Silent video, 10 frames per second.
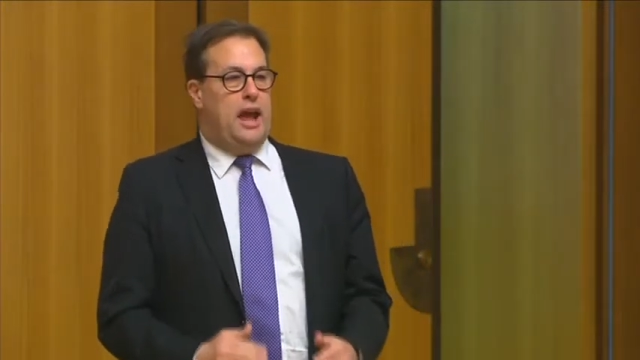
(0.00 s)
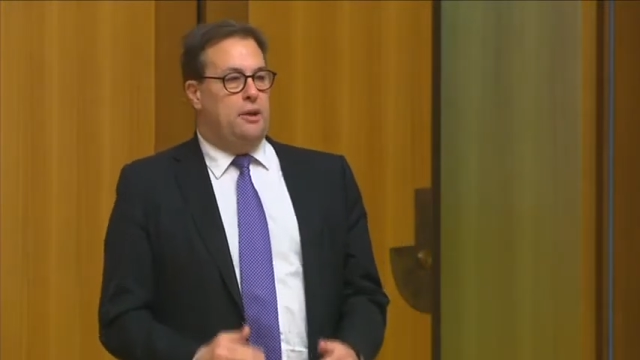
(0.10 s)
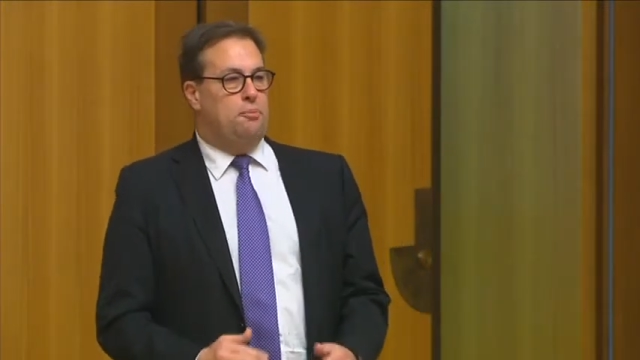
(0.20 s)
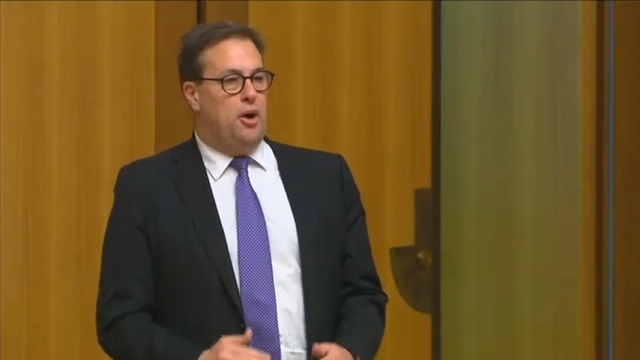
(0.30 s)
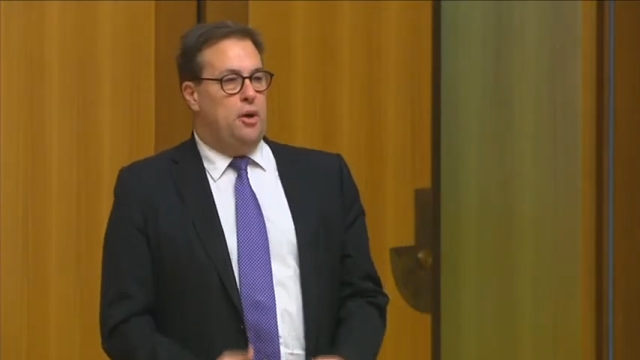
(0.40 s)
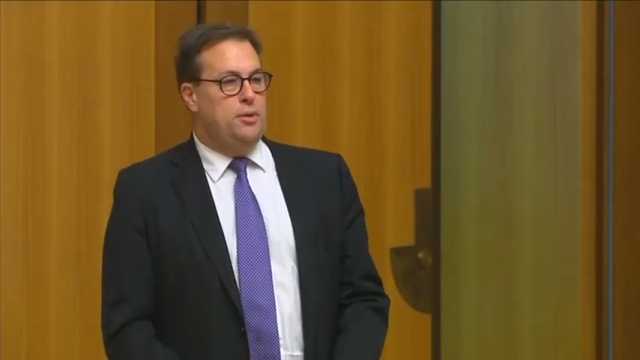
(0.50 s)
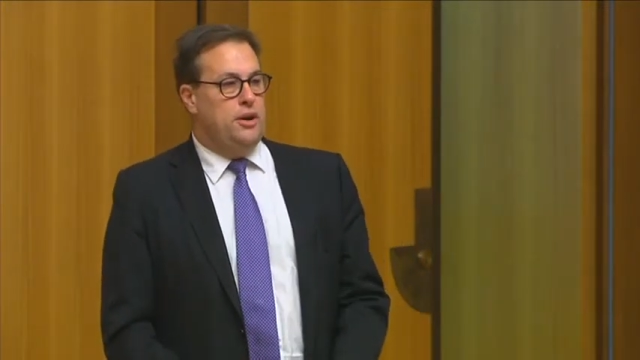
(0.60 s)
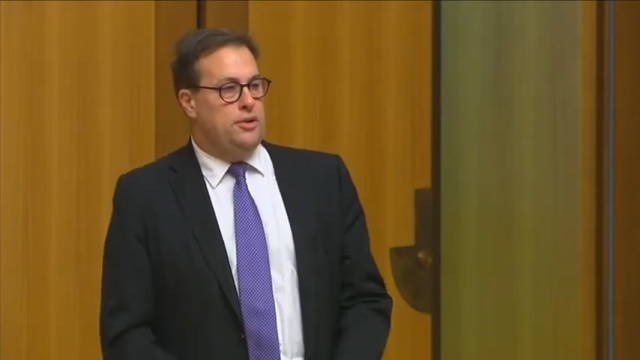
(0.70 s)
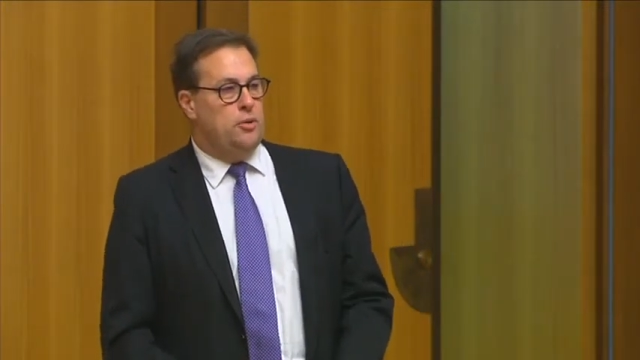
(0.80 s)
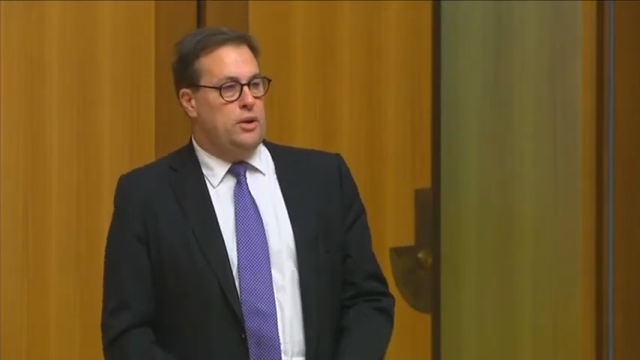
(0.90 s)
and
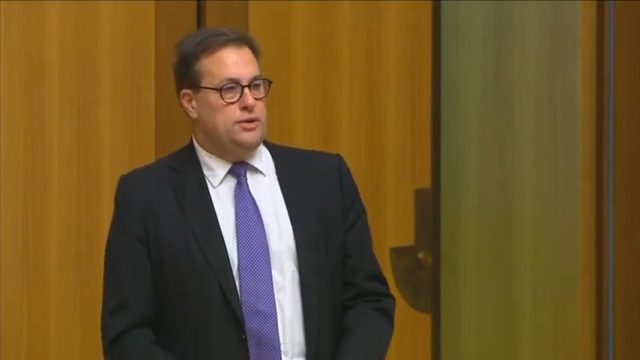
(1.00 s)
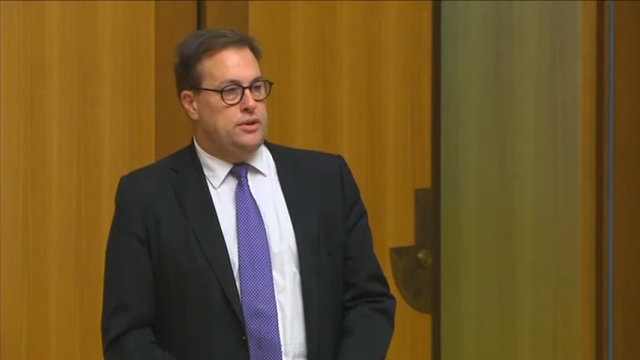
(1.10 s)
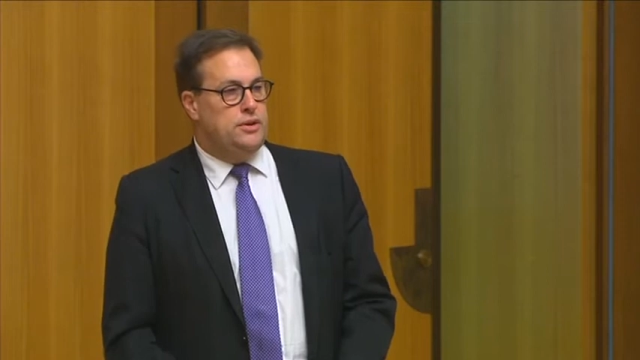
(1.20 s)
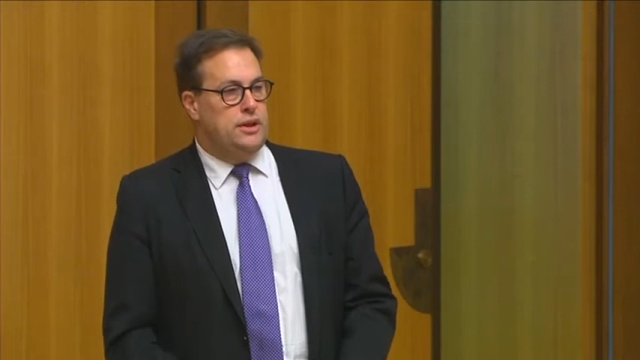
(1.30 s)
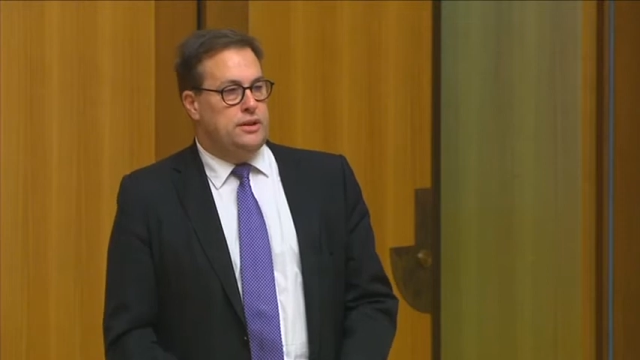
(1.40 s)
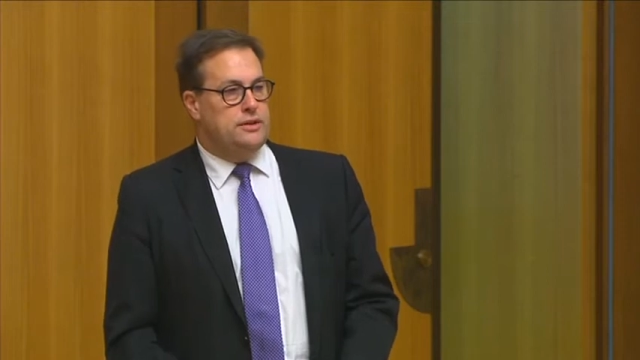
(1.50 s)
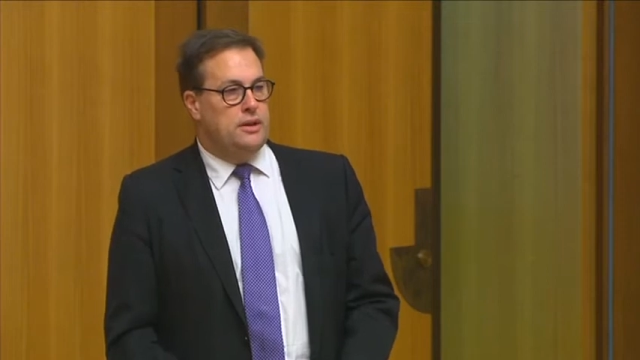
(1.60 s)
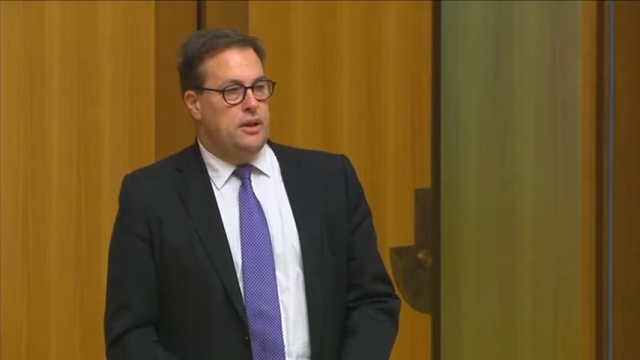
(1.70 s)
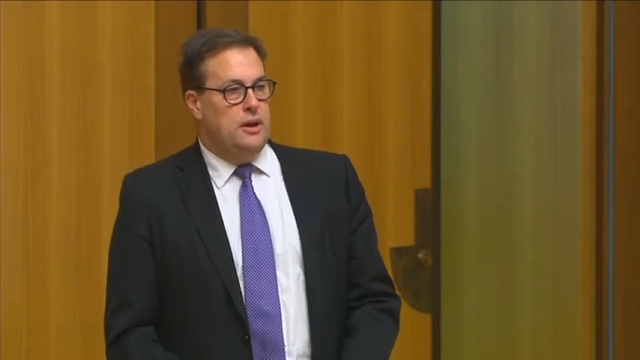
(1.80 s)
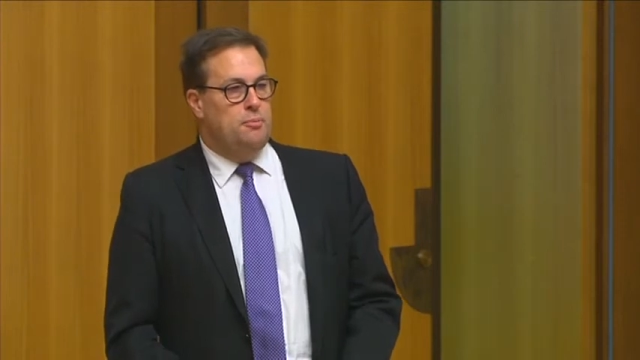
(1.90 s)
appropriate that we do this.
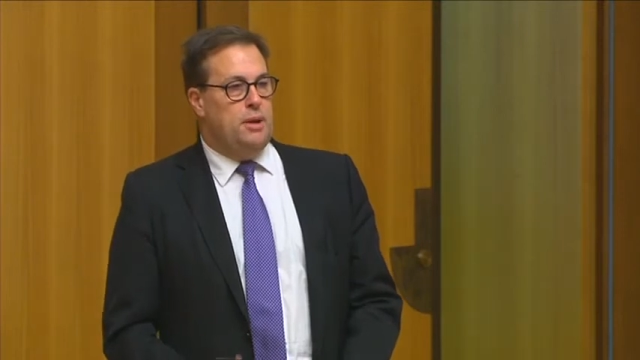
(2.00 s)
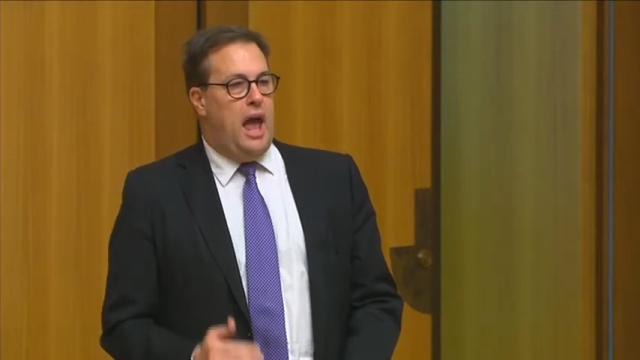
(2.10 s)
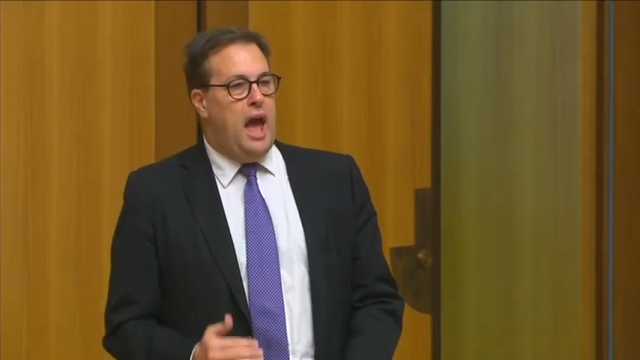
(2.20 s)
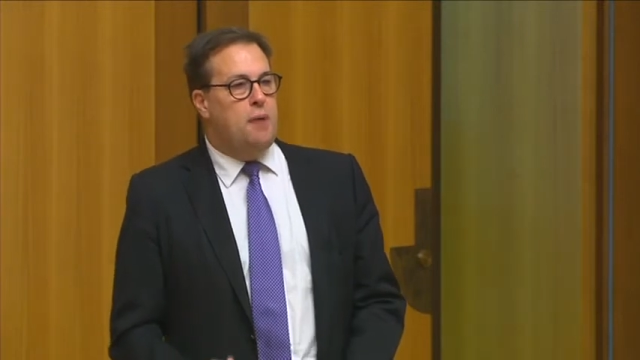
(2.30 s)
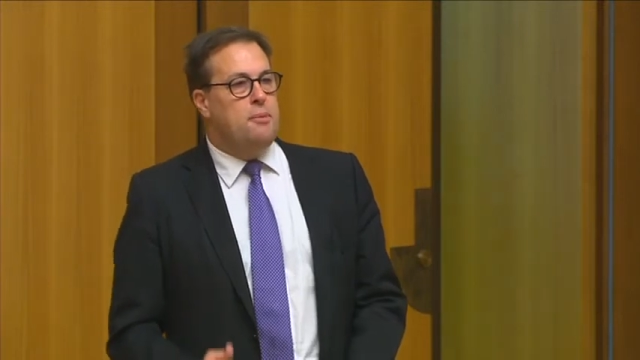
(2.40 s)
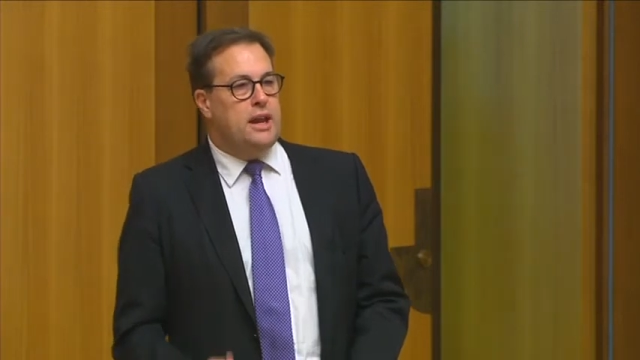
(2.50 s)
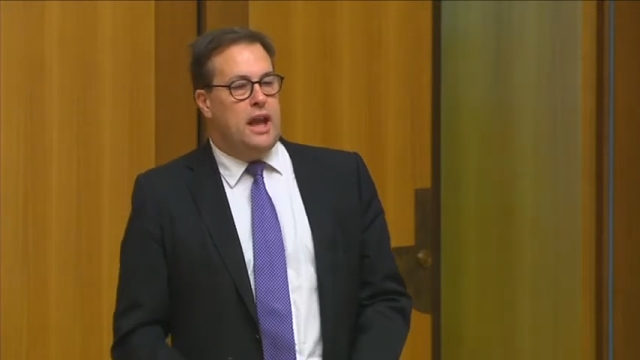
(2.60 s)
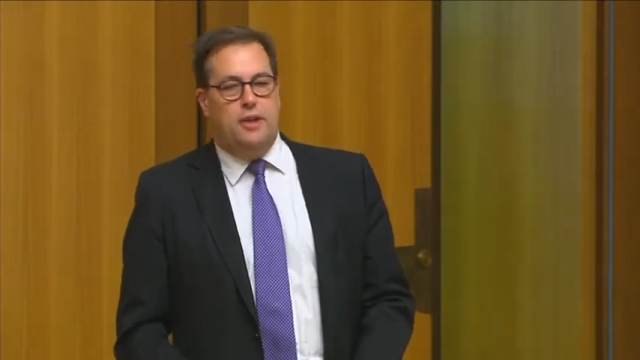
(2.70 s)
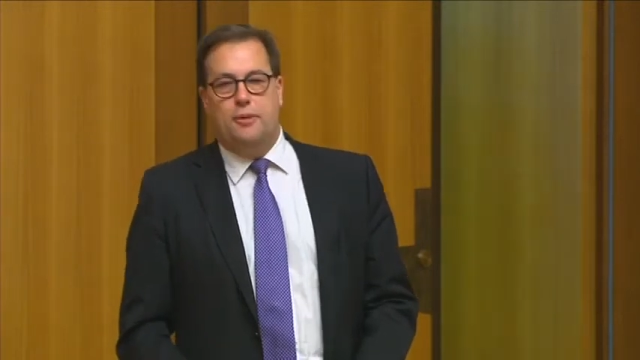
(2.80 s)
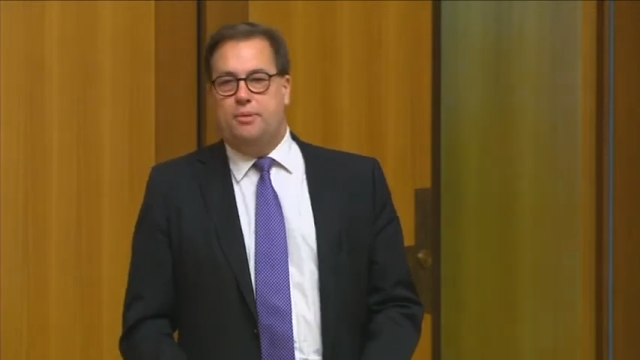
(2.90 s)
But how many
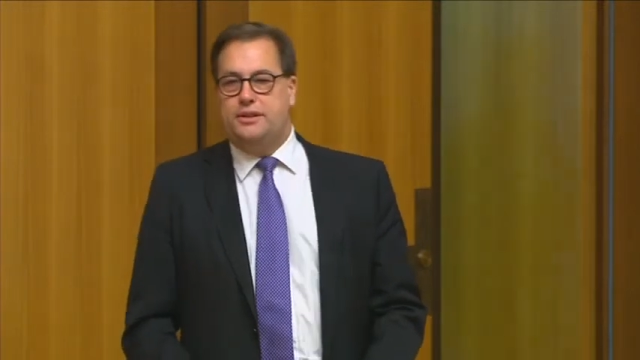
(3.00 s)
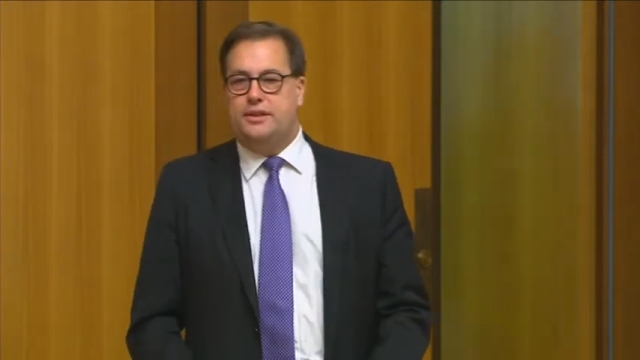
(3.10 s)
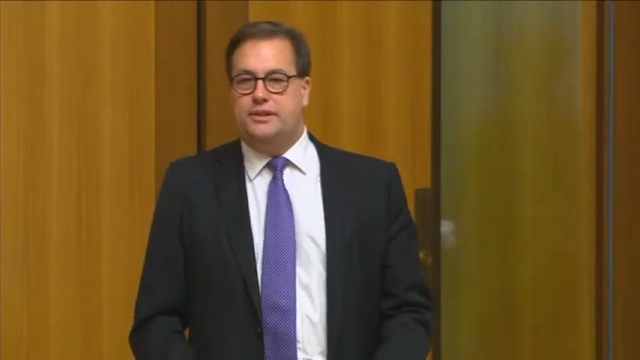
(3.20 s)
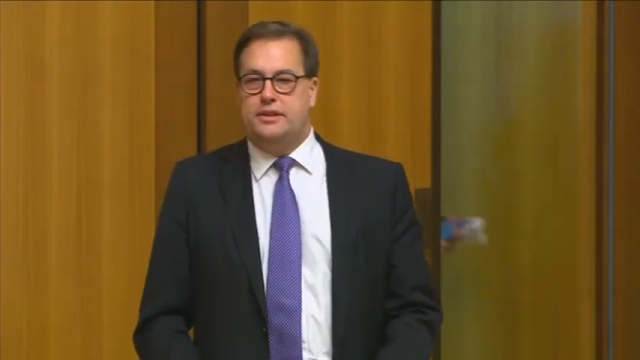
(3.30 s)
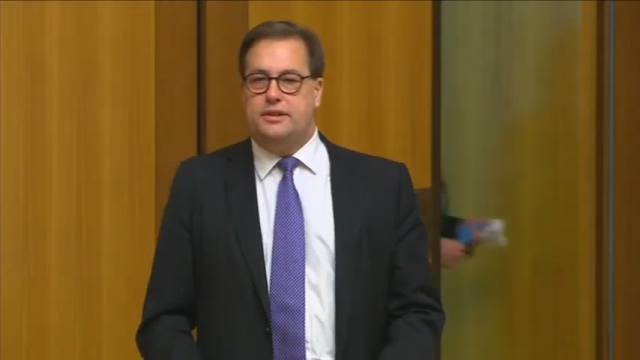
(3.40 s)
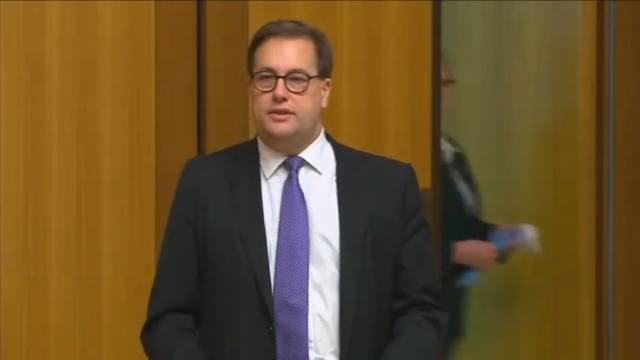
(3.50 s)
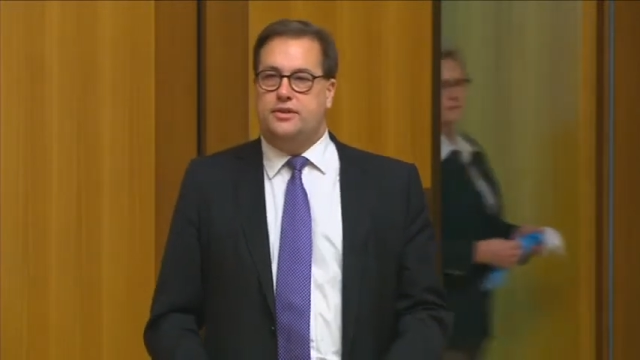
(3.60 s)
other businesses in